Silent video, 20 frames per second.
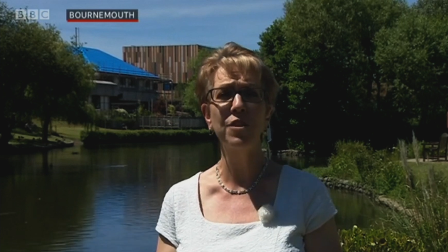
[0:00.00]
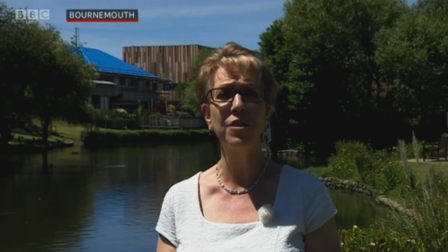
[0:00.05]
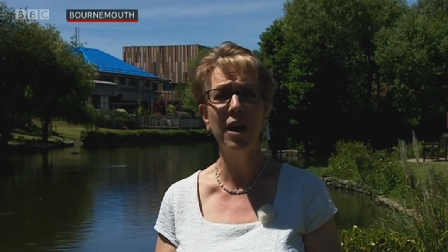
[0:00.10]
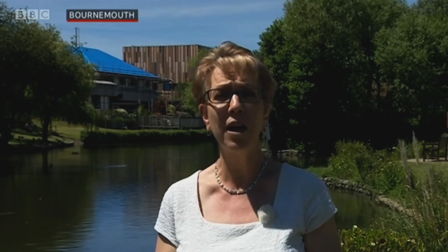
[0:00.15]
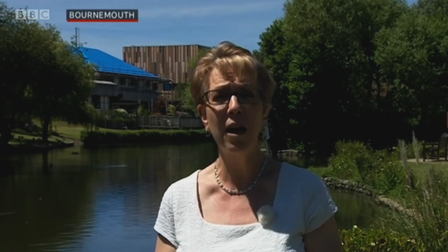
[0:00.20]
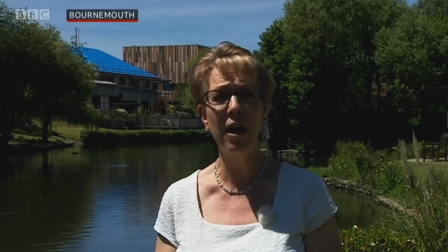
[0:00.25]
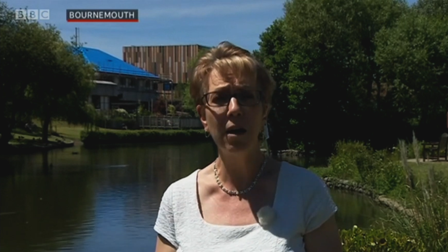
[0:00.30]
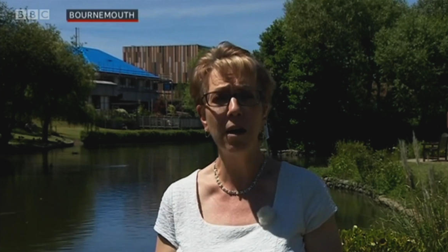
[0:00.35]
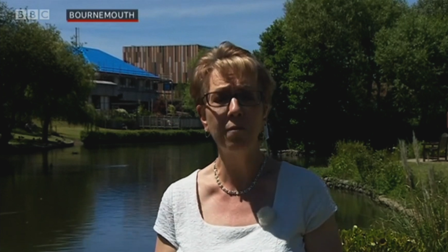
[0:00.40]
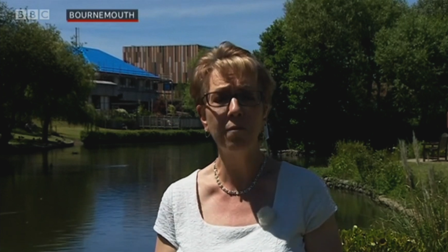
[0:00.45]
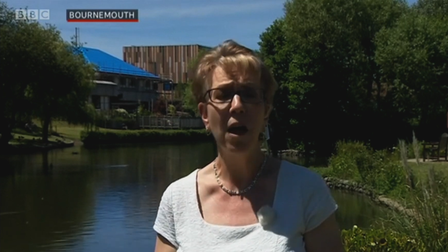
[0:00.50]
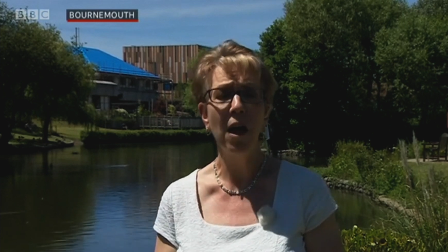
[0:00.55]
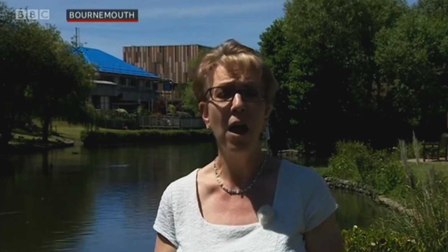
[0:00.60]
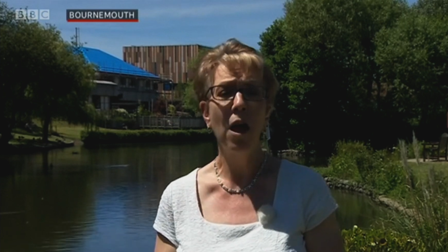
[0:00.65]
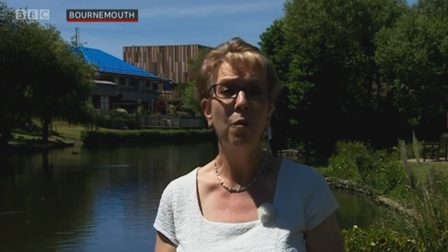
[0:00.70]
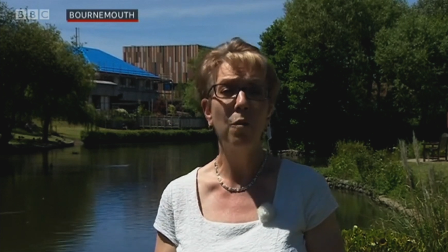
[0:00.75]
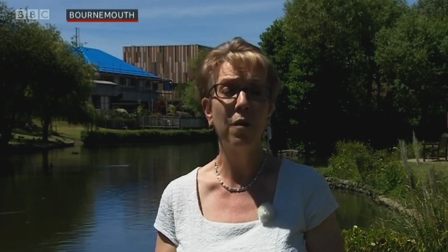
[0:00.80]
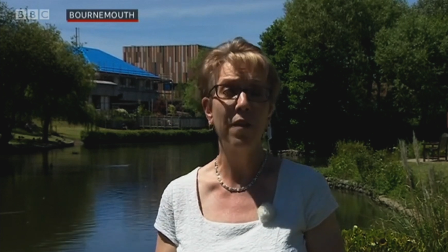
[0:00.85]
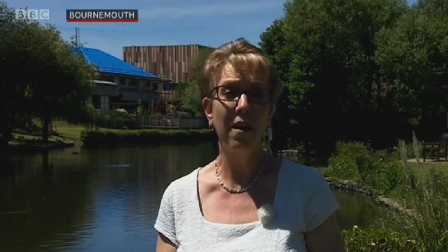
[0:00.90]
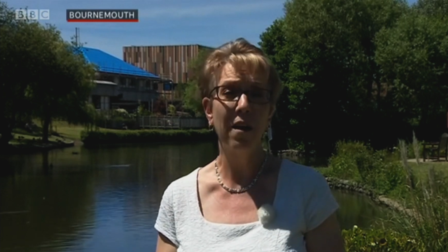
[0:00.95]
of staff,
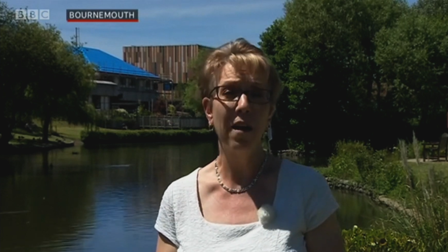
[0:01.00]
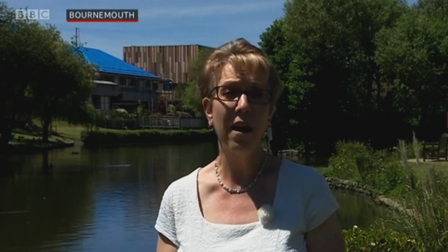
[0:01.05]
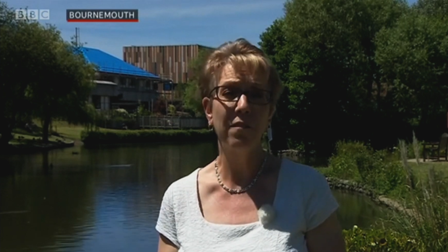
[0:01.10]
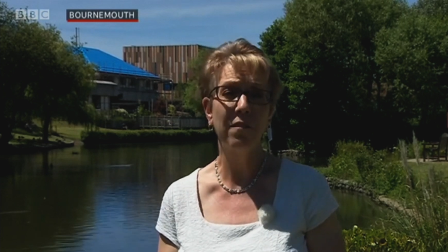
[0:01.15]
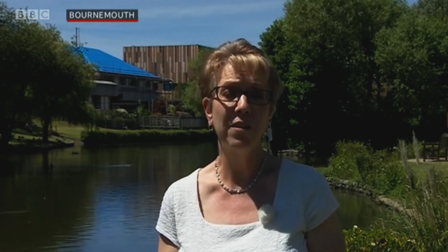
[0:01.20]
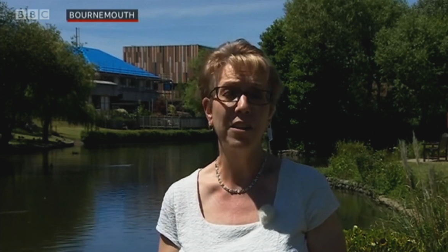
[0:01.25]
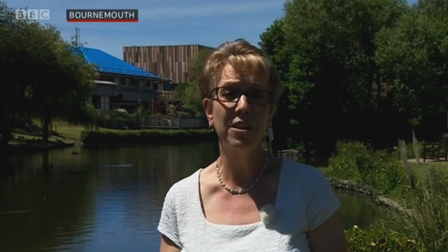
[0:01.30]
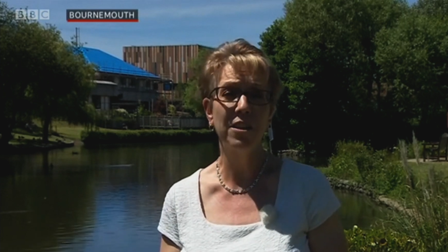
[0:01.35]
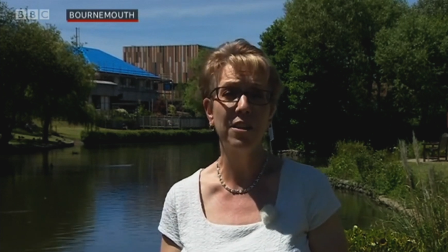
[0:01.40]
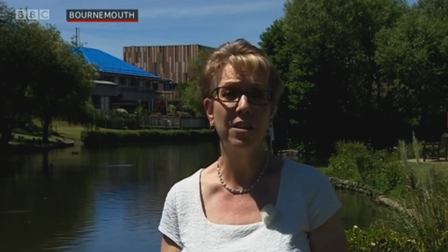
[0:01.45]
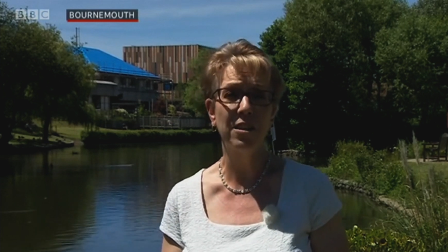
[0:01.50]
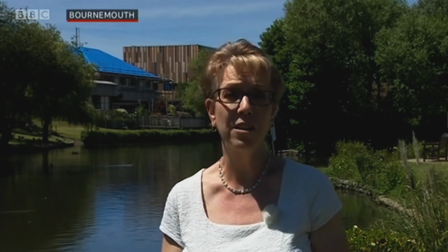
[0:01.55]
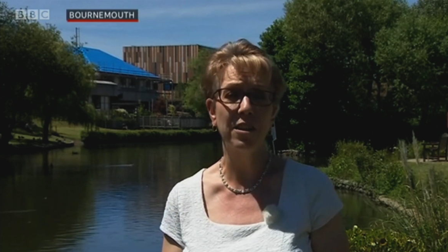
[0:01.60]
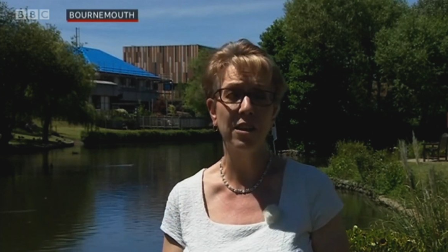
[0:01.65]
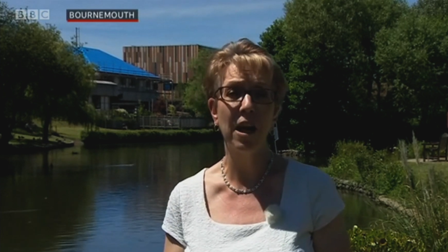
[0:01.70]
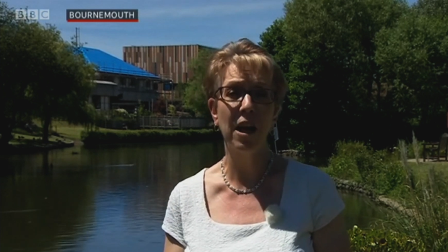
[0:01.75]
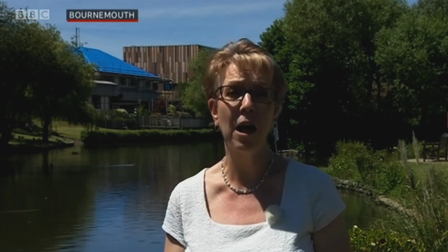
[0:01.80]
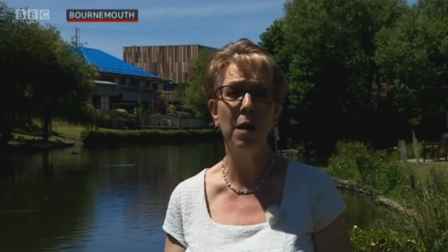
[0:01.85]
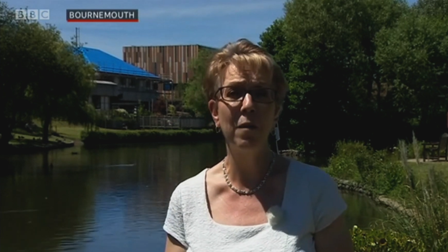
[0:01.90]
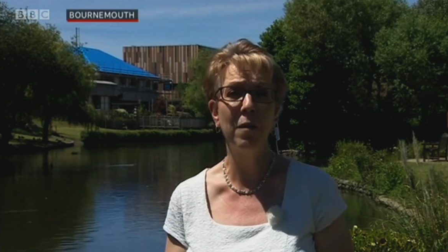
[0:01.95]
without having to
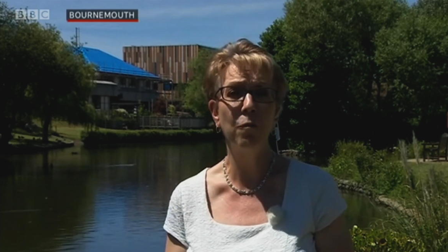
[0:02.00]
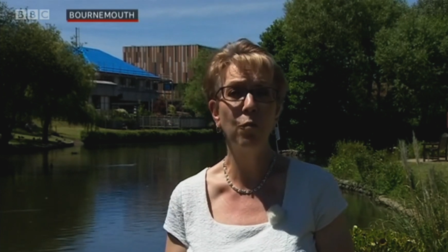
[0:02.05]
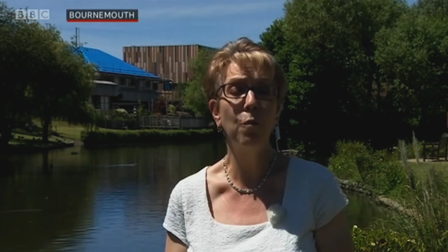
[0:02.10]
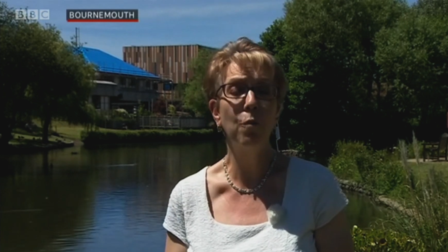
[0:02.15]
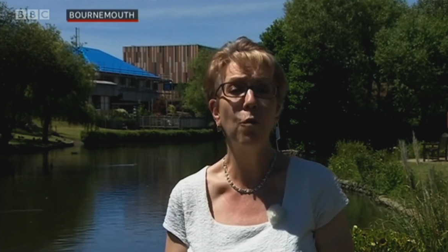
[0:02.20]
come in.